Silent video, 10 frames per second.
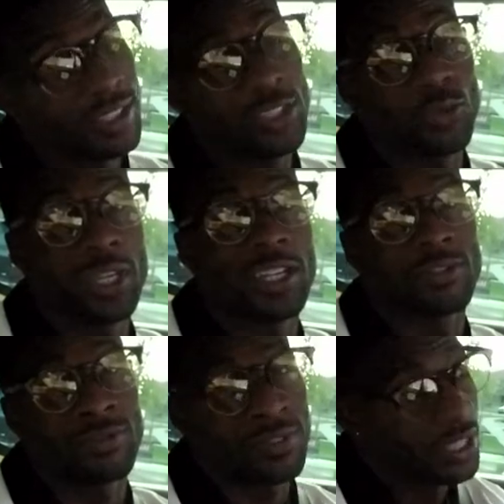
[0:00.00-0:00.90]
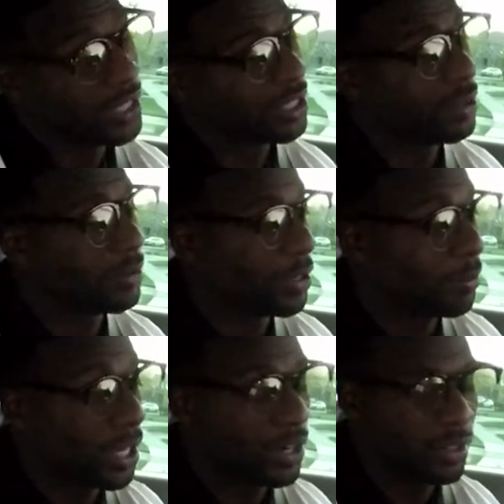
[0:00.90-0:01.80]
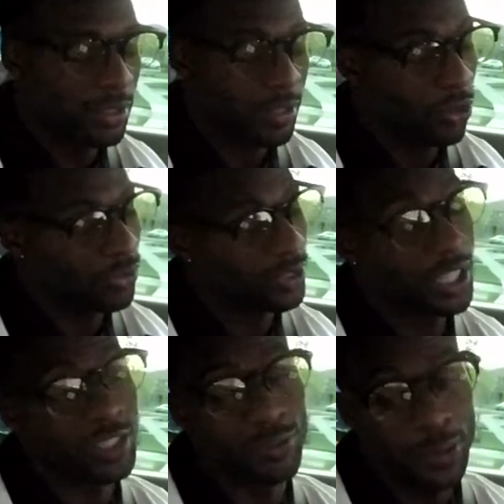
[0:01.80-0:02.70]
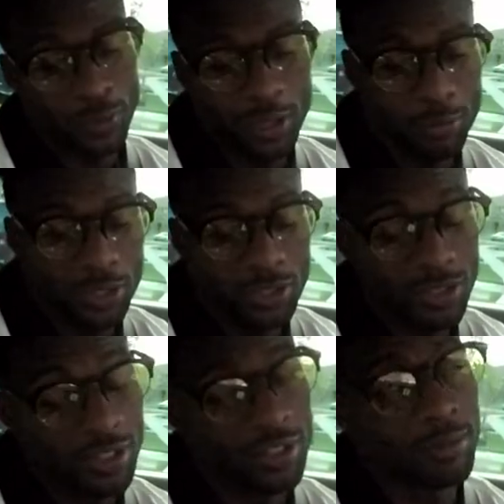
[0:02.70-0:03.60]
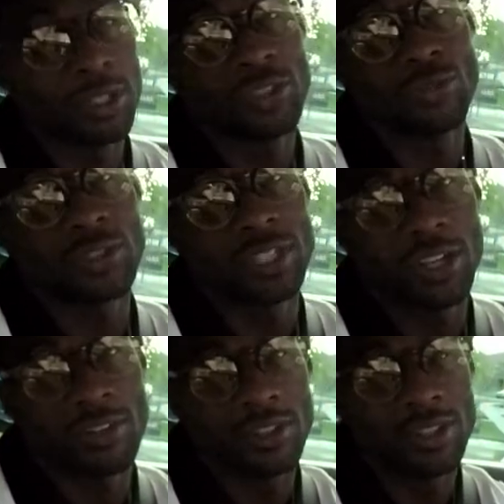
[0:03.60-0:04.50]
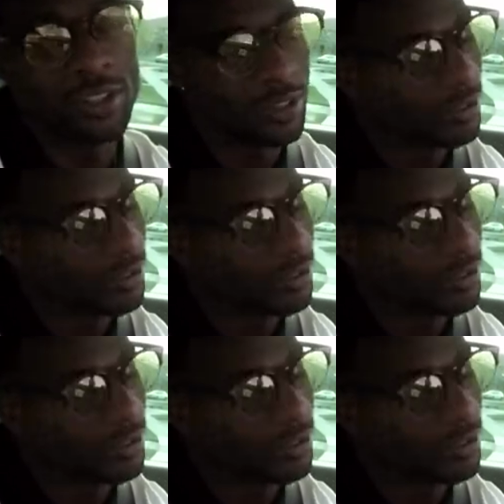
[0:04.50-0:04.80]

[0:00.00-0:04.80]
this week of keep getting better, and hopefully next week we can build on it and be 2 0 um,